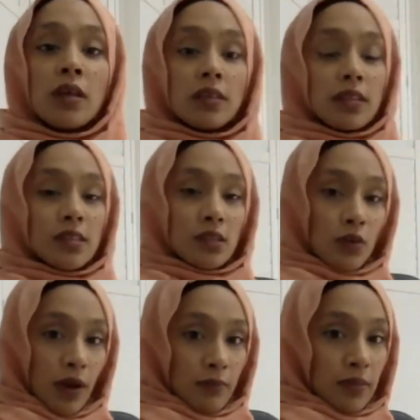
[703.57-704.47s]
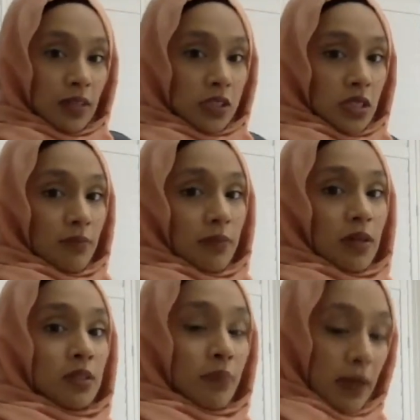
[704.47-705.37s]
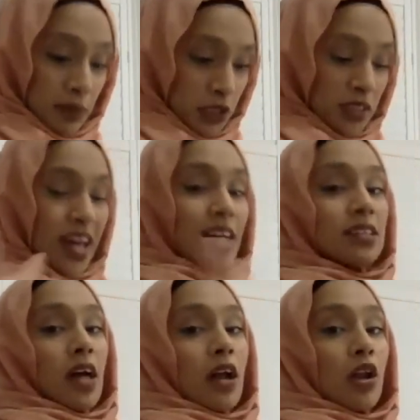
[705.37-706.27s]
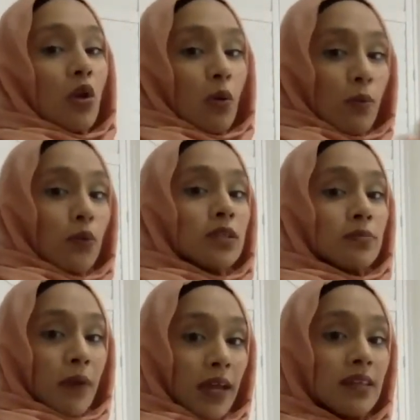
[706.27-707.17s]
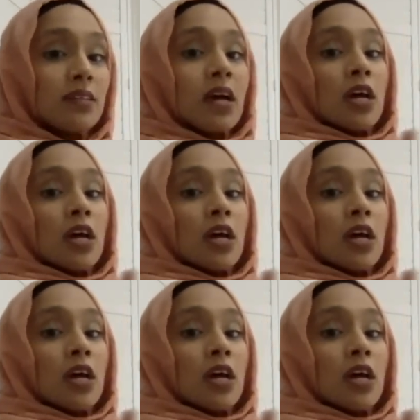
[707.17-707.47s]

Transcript: this is a great position because baby just has a lot more space